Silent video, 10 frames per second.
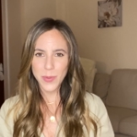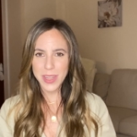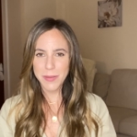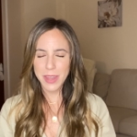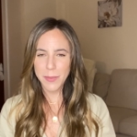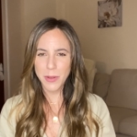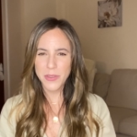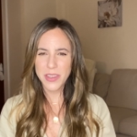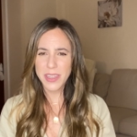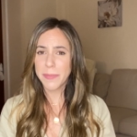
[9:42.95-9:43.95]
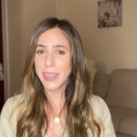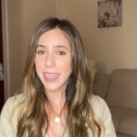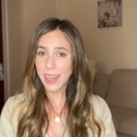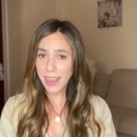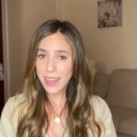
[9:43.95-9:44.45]
with the immune system?
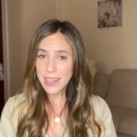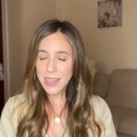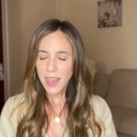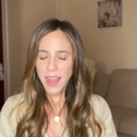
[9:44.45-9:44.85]
Yes.